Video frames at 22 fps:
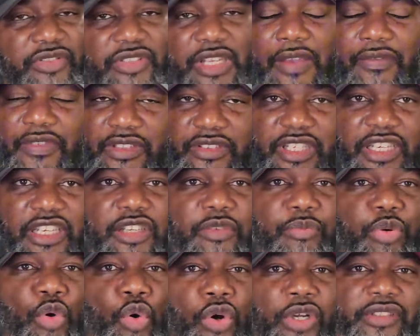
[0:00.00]

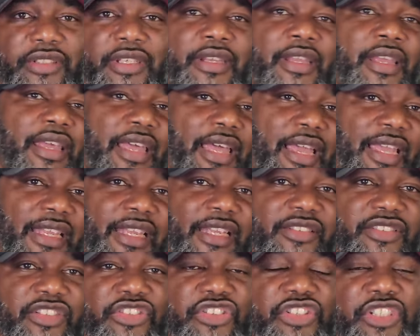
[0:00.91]
17 points, I
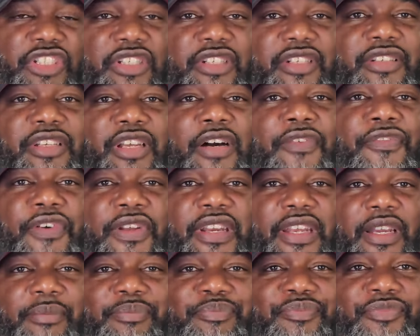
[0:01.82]
guess, is good enough for
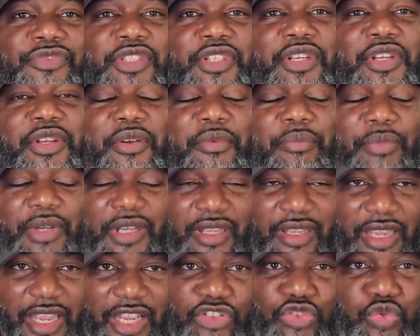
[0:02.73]
them.
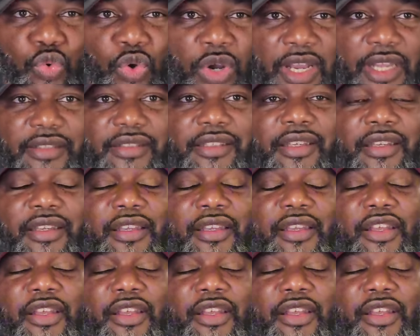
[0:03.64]
But guess what?